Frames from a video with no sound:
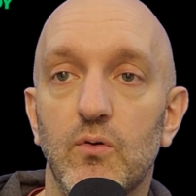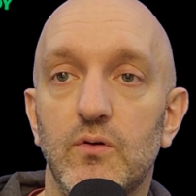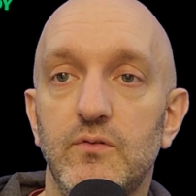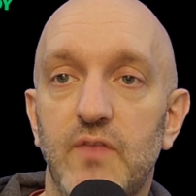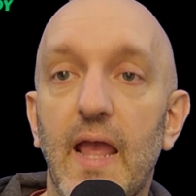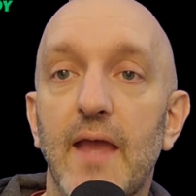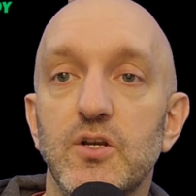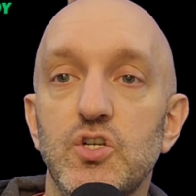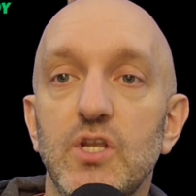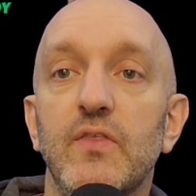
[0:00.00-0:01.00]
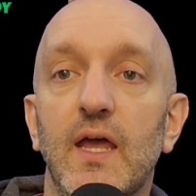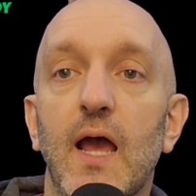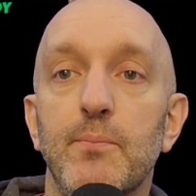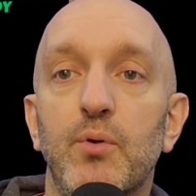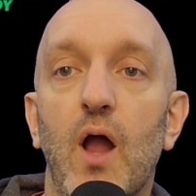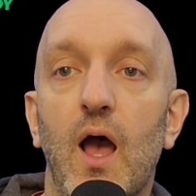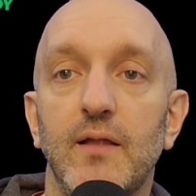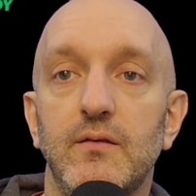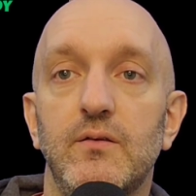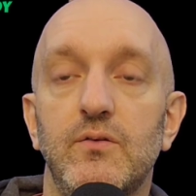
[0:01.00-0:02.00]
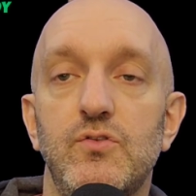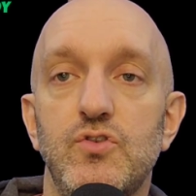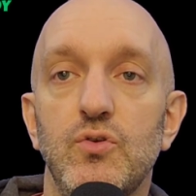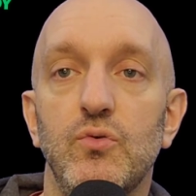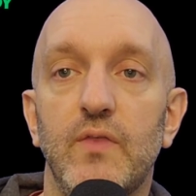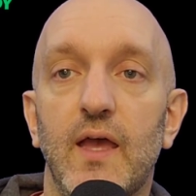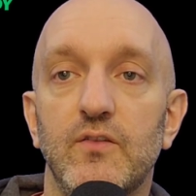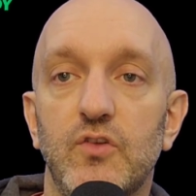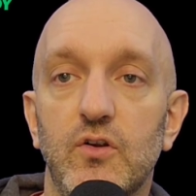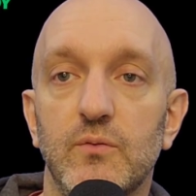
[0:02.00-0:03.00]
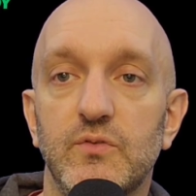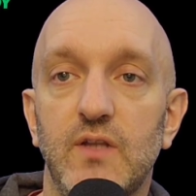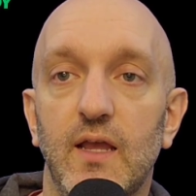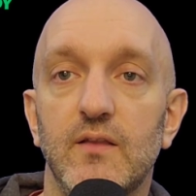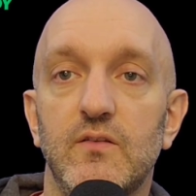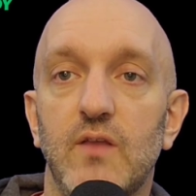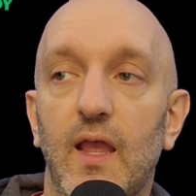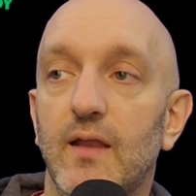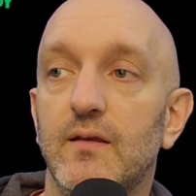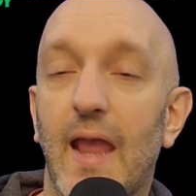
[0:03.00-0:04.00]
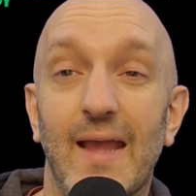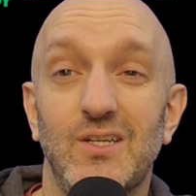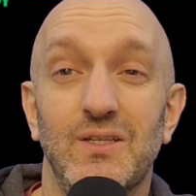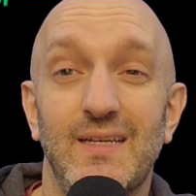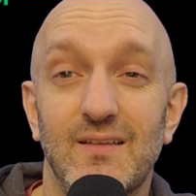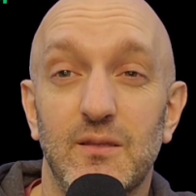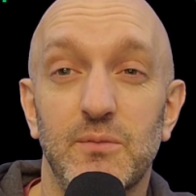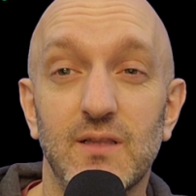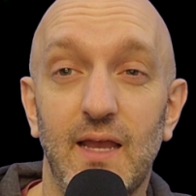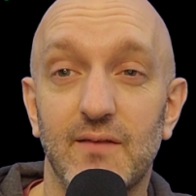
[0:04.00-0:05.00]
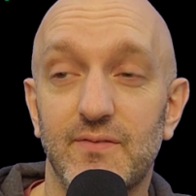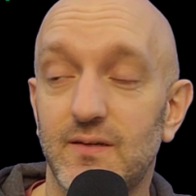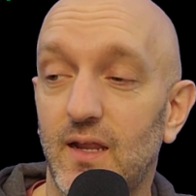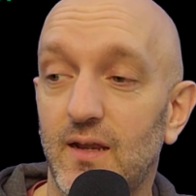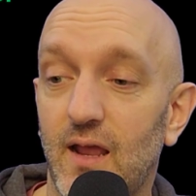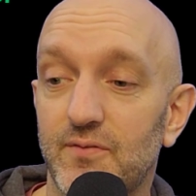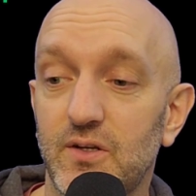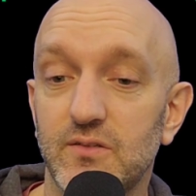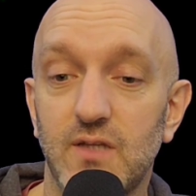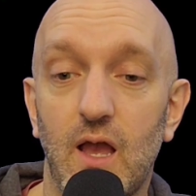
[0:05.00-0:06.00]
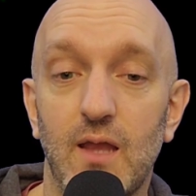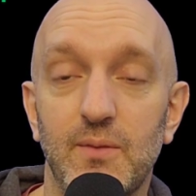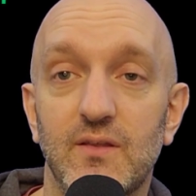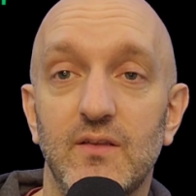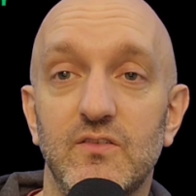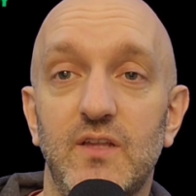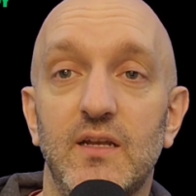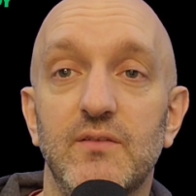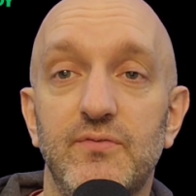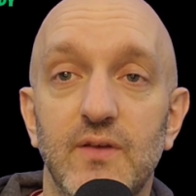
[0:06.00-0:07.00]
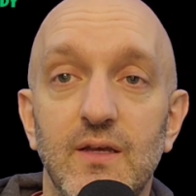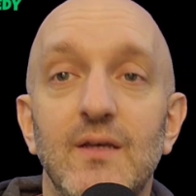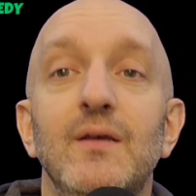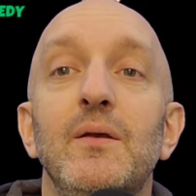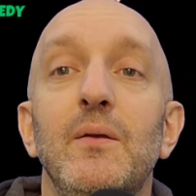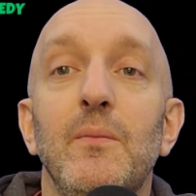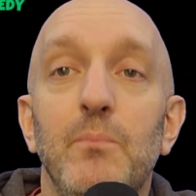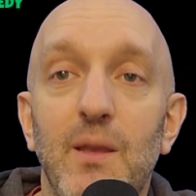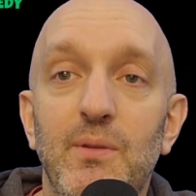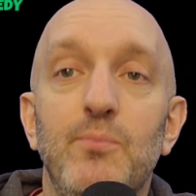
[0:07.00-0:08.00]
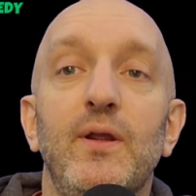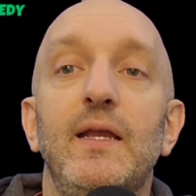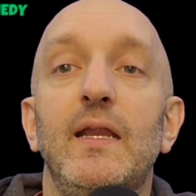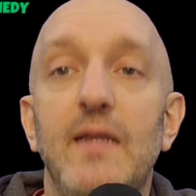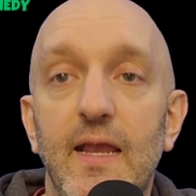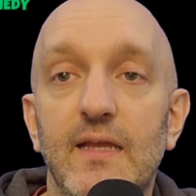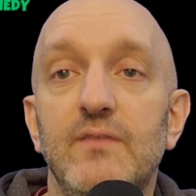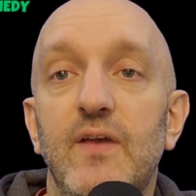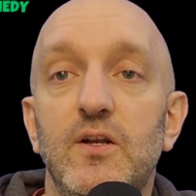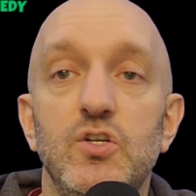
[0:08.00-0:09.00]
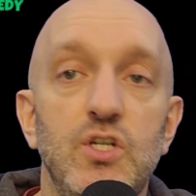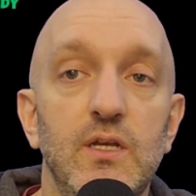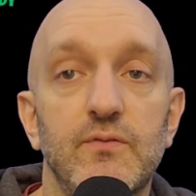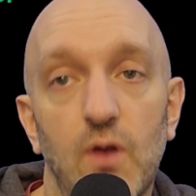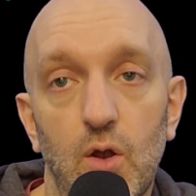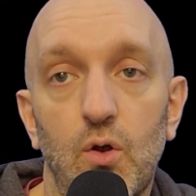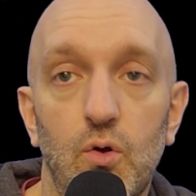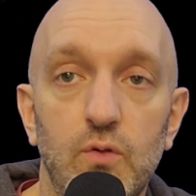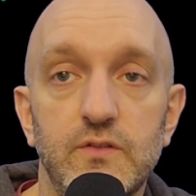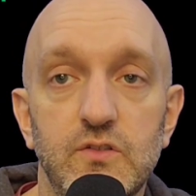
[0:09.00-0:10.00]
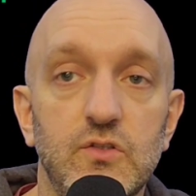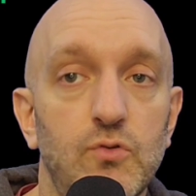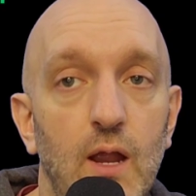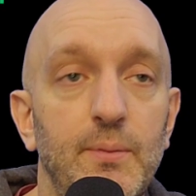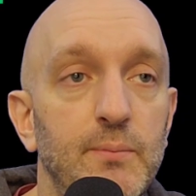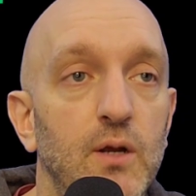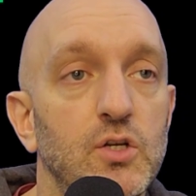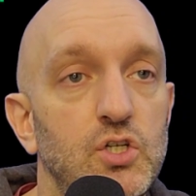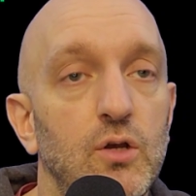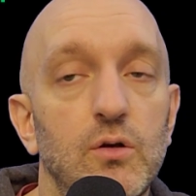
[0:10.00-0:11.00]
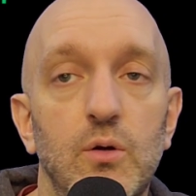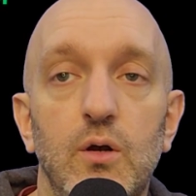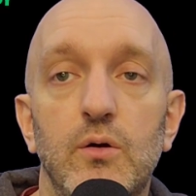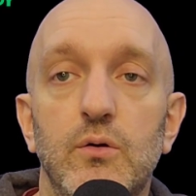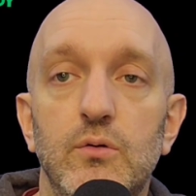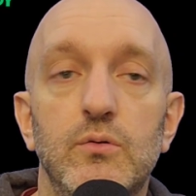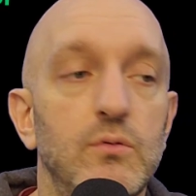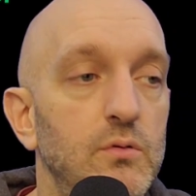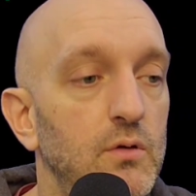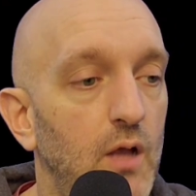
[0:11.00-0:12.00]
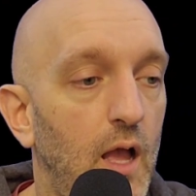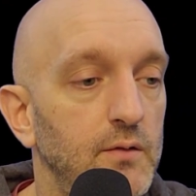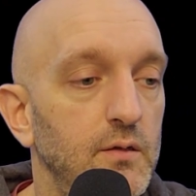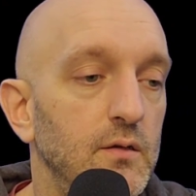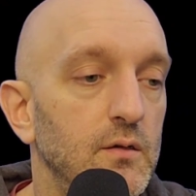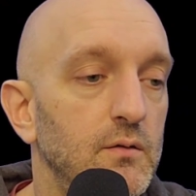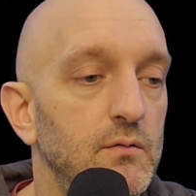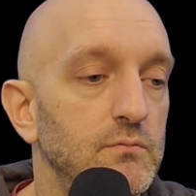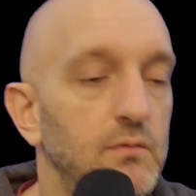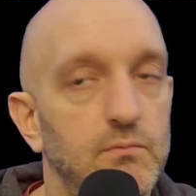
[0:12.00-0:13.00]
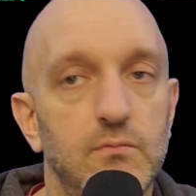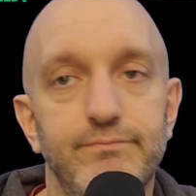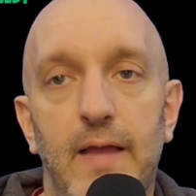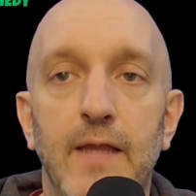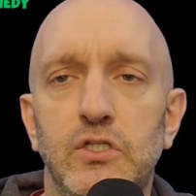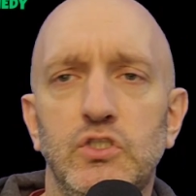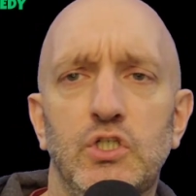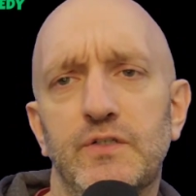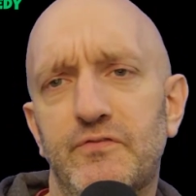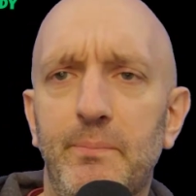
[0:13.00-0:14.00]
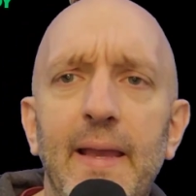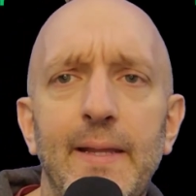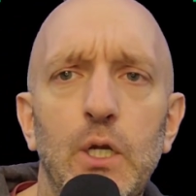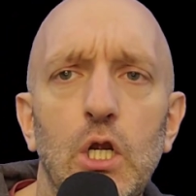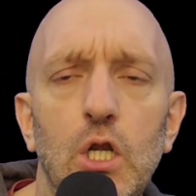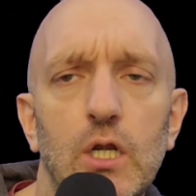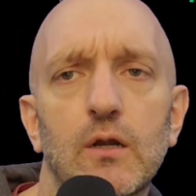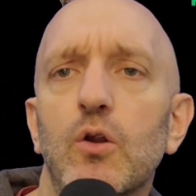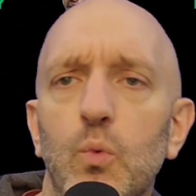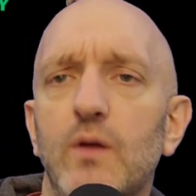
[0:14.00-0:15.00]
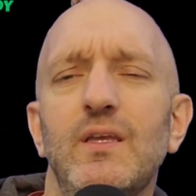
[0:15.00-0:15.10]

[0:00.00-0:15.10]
the energy that I brought to that circumstance, and actually get them to laugh and have a good time, instead of maybe bringing a negative energy of, oh, this is a crappy bar show. Oh, I deserve better, or